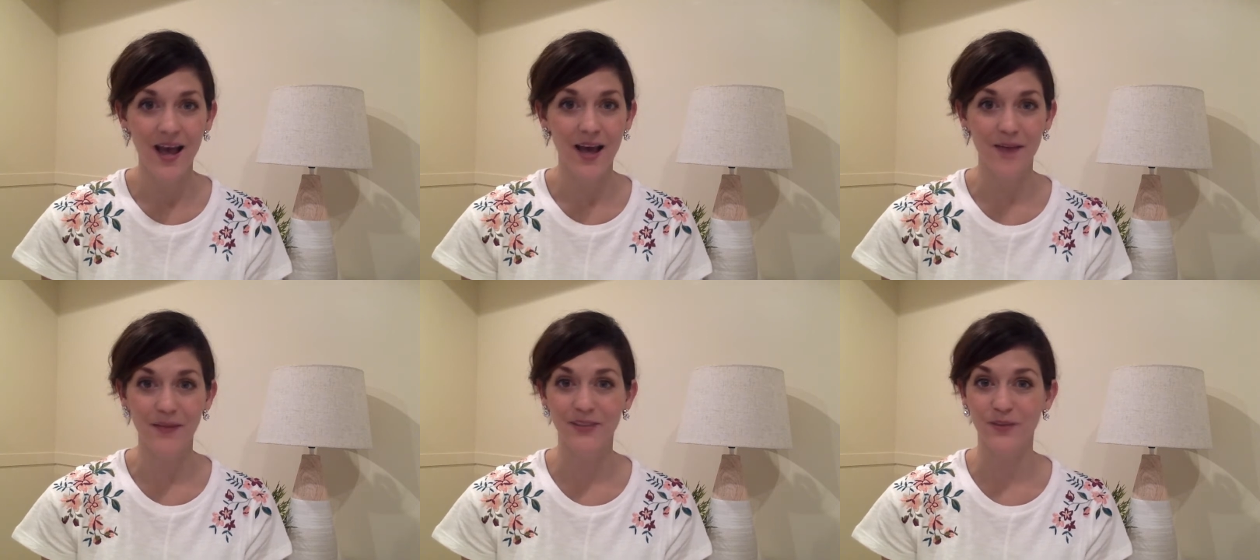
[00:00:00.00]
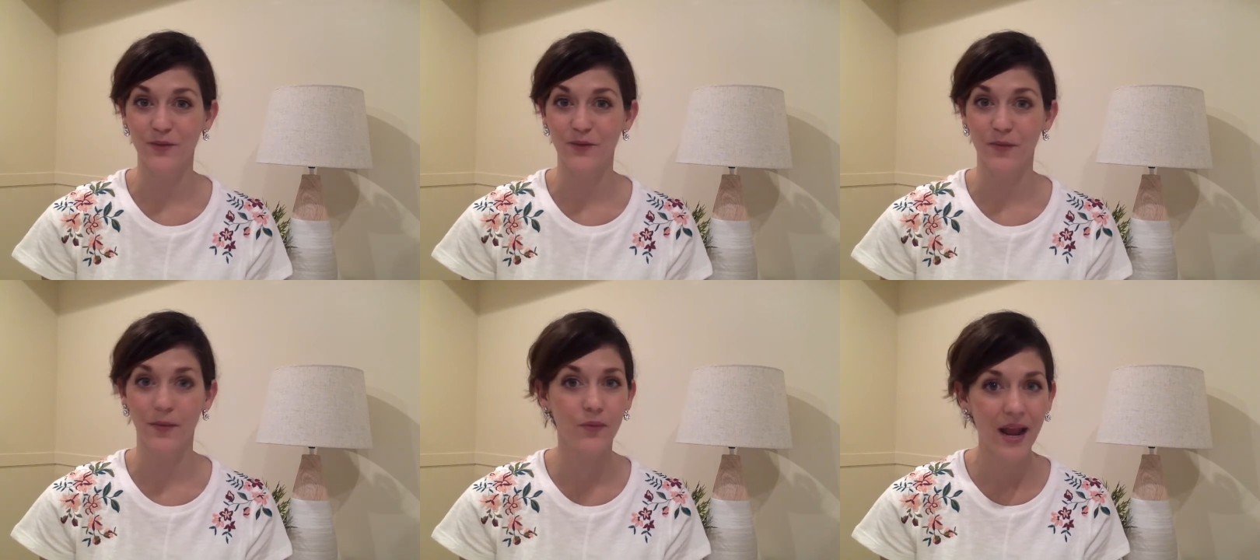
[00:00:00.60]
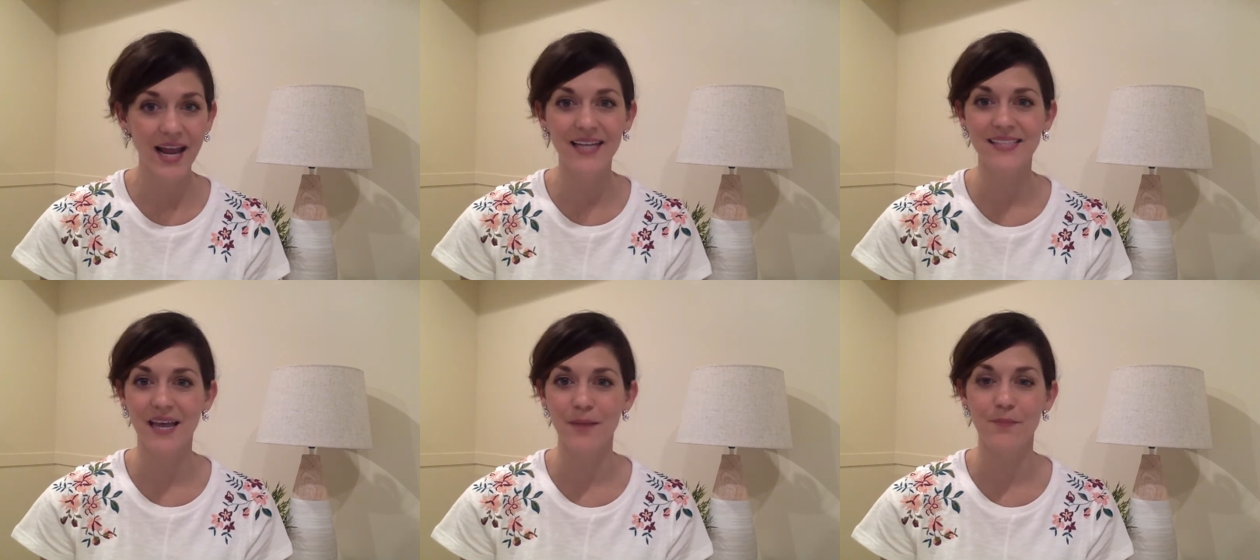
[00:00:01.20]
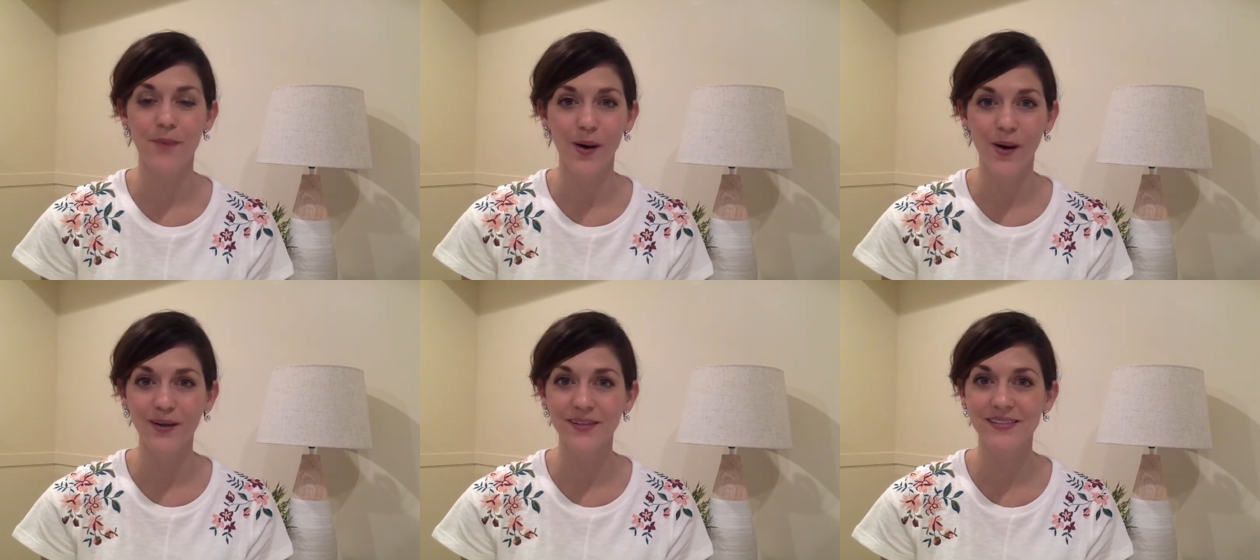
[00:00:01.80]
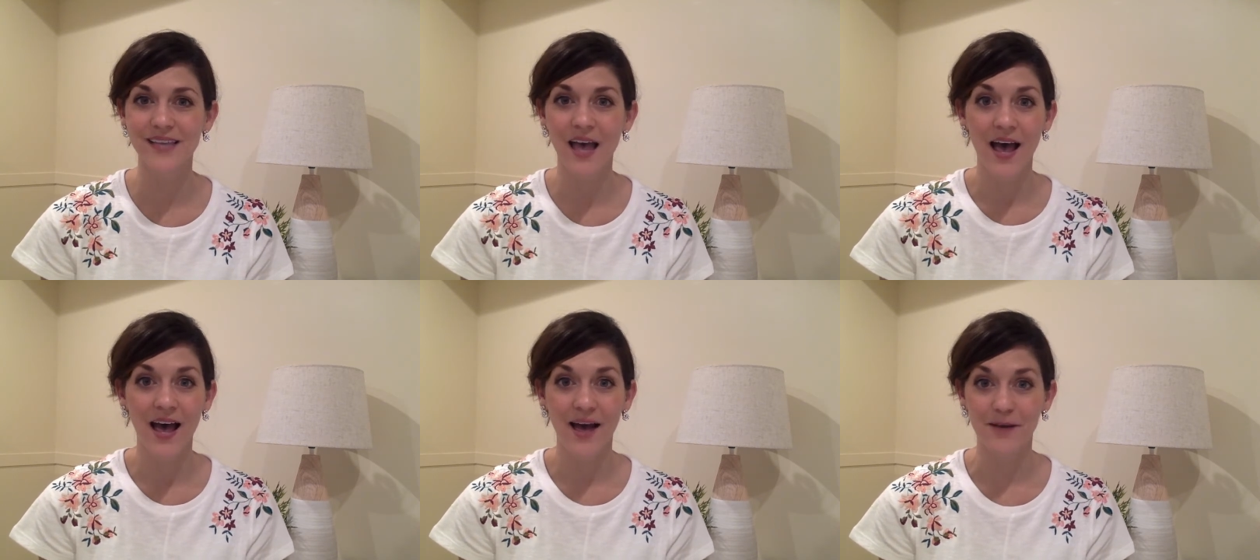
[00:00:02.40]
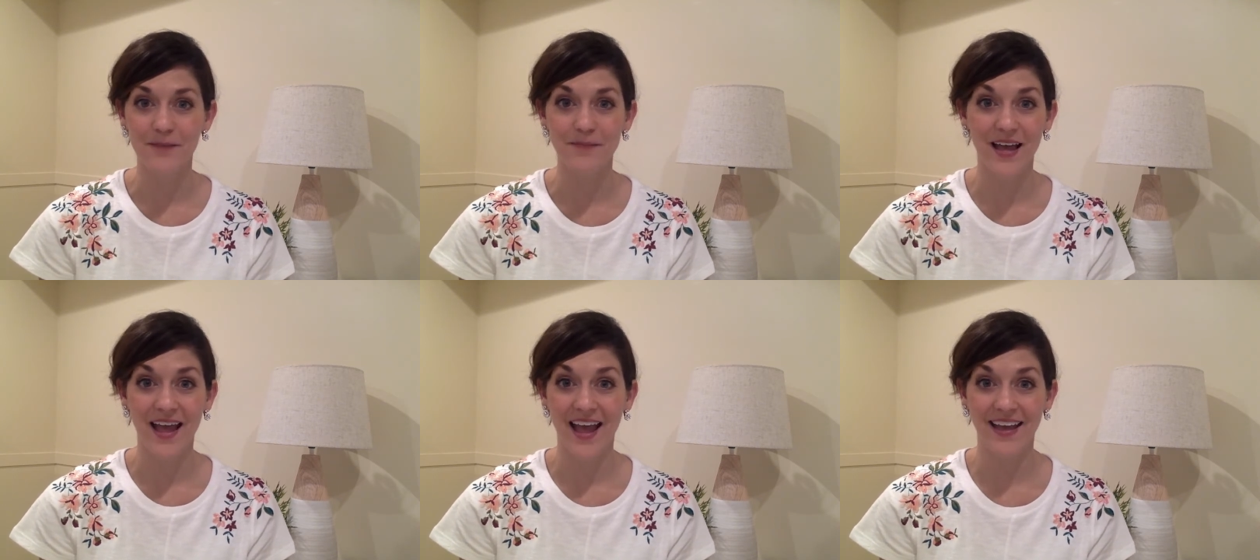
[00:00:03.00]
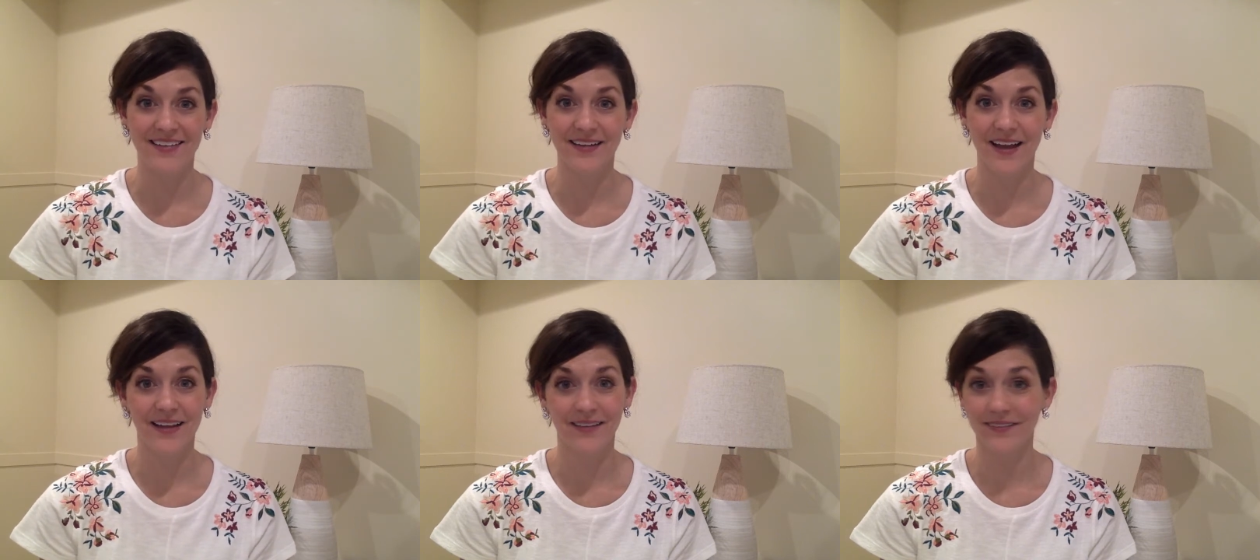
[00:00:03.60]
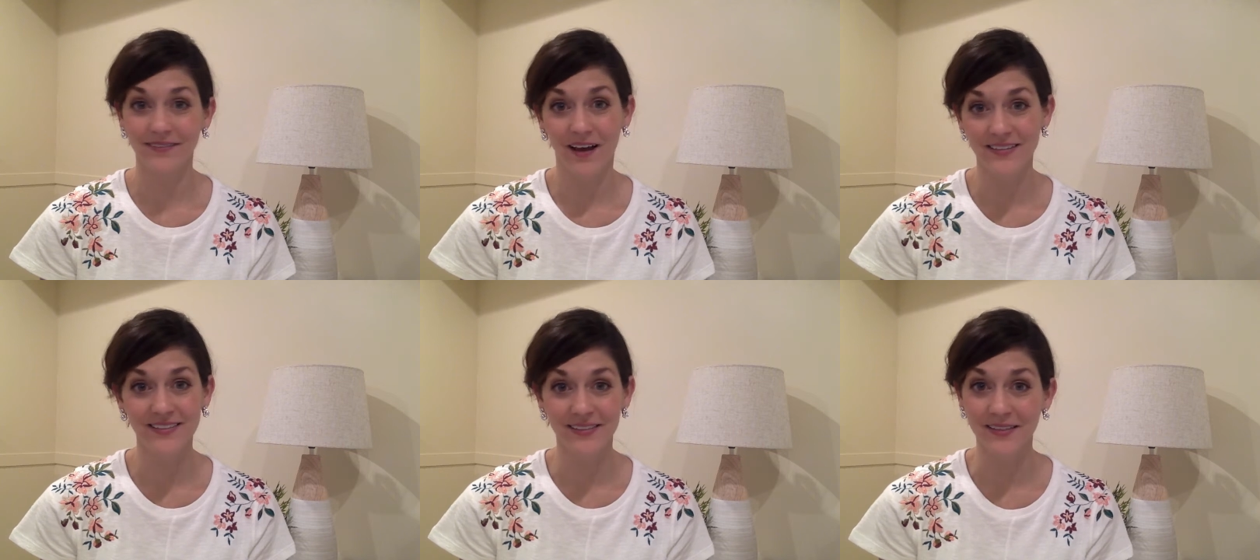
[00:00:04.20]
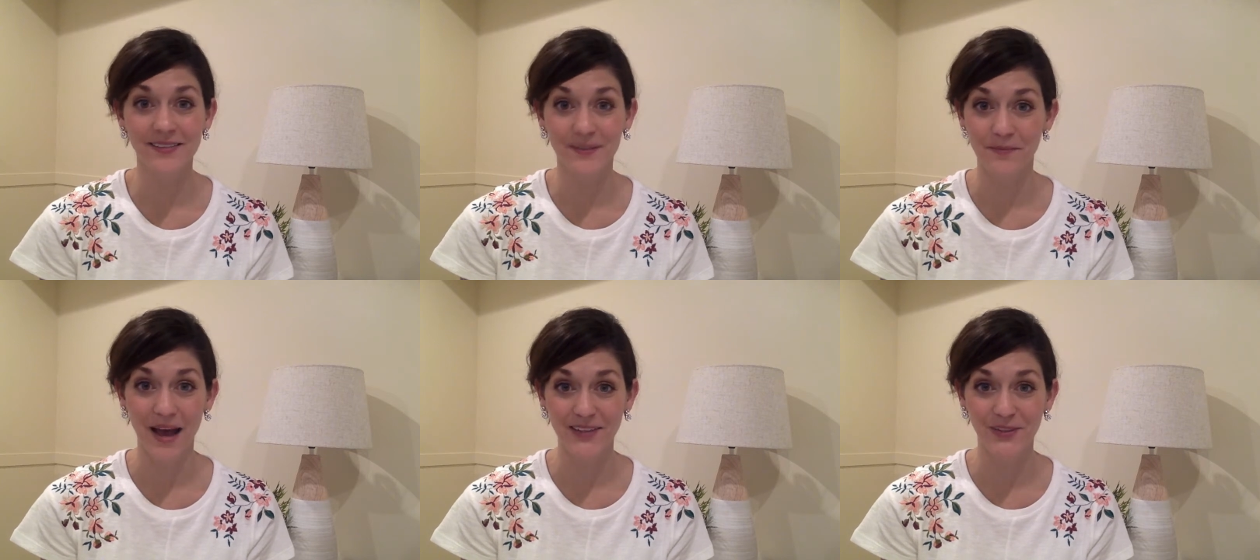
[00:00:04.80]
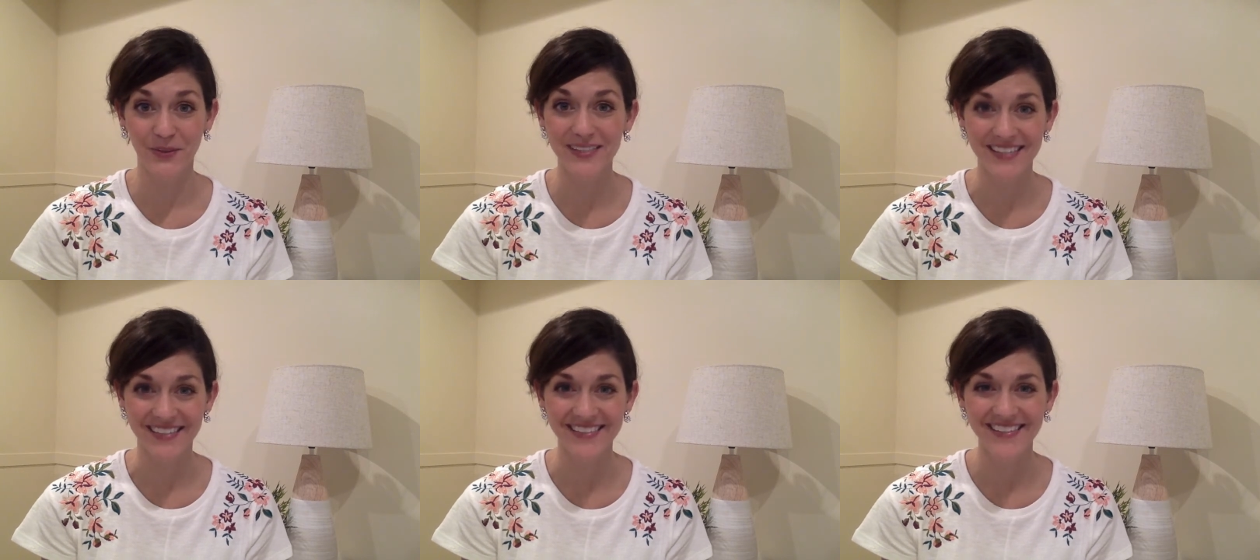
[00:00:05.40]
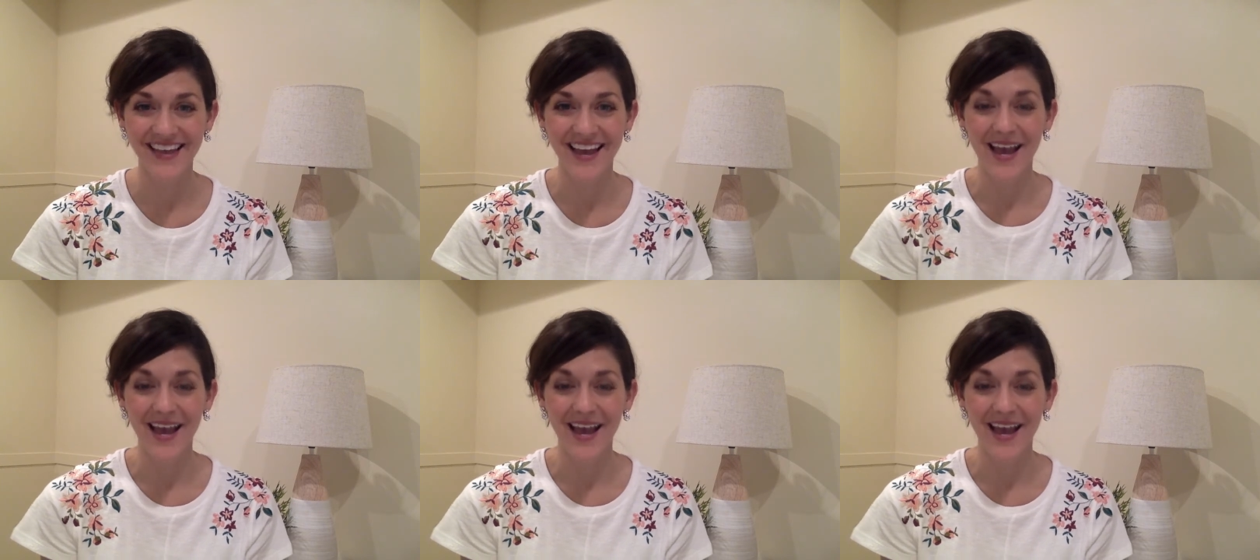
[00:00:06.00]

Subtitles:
It's known for parades and balls and honestly some bad choices.